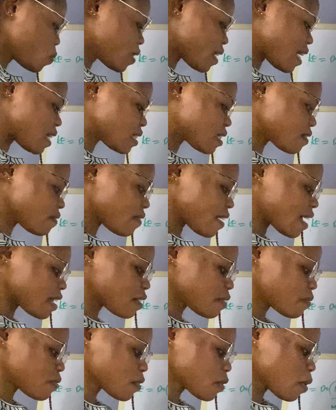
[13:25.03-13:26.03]
now divide
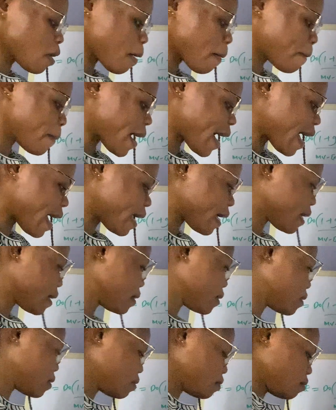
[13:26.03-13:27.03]
the figure by
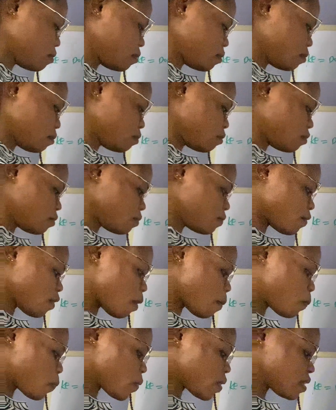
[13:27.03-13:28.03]

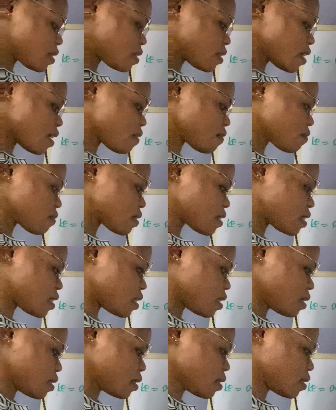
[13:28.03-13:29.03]

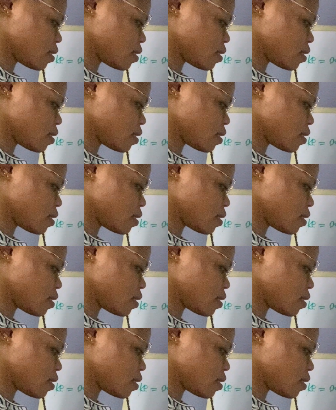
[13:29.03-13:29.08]
4.70.